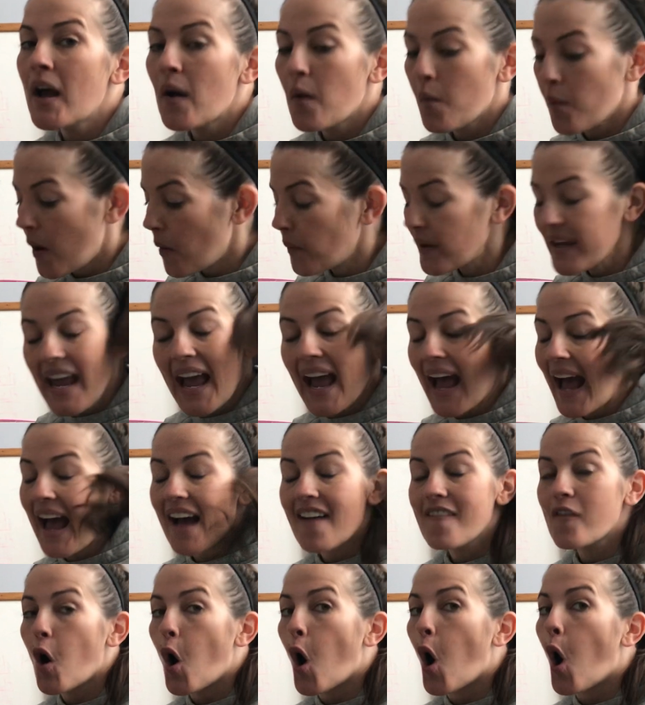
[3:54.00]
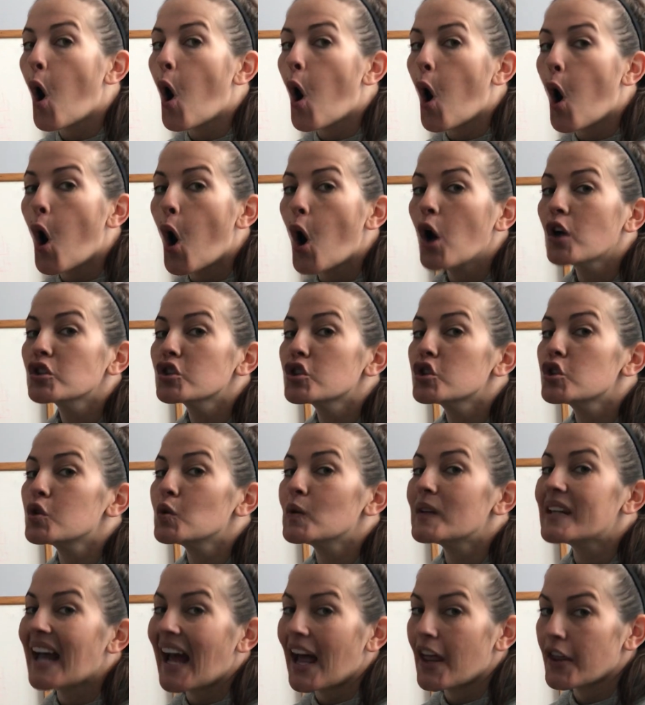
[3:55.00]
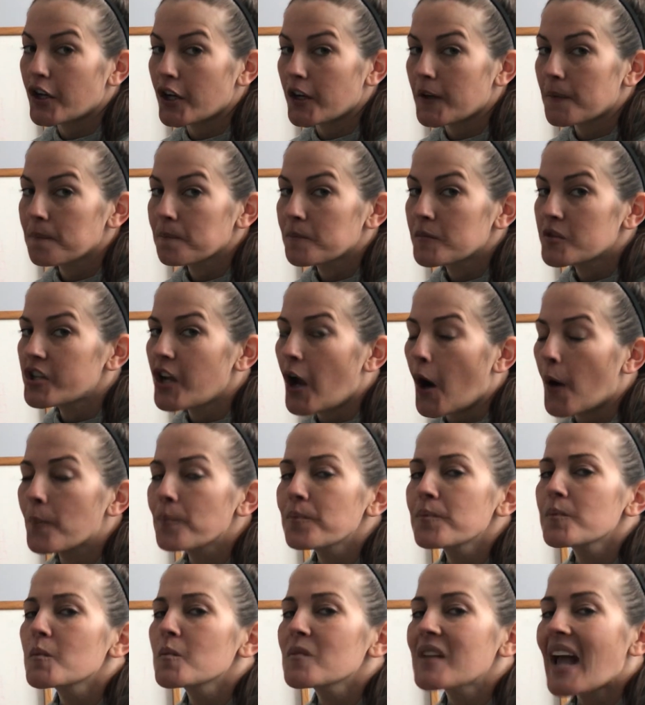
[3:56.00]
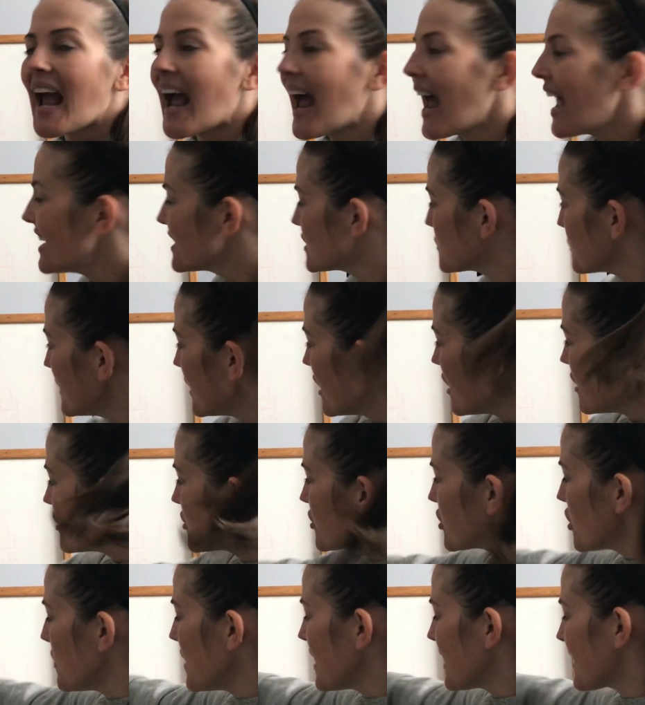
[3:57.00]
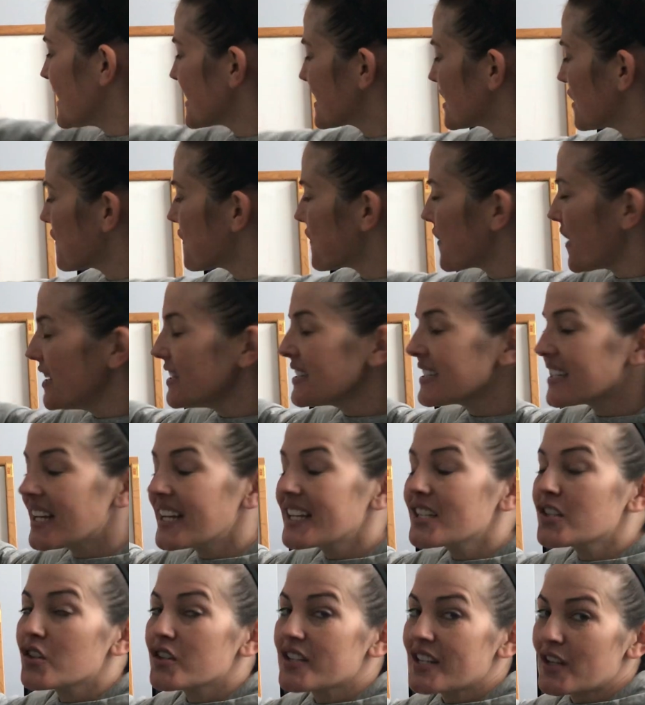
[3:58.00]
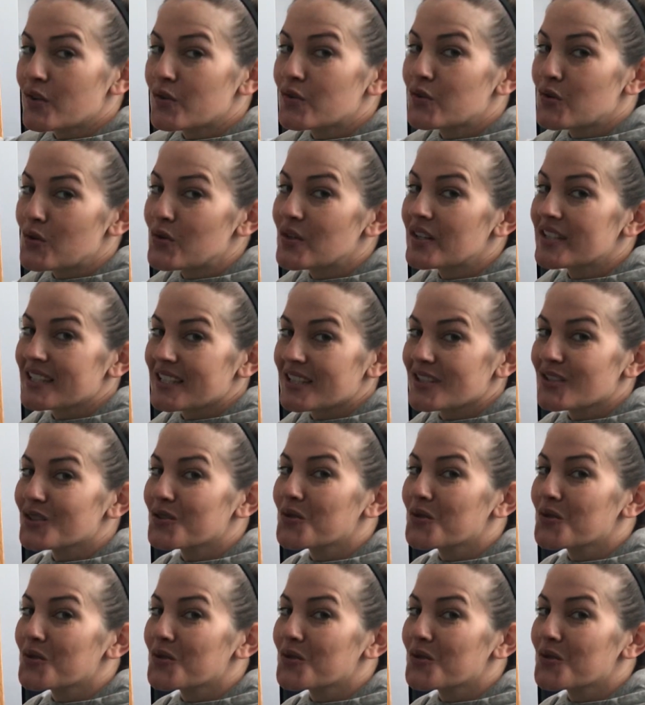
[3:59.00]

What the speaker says: what we have all together. So, as we are doing this, and friends like to do this at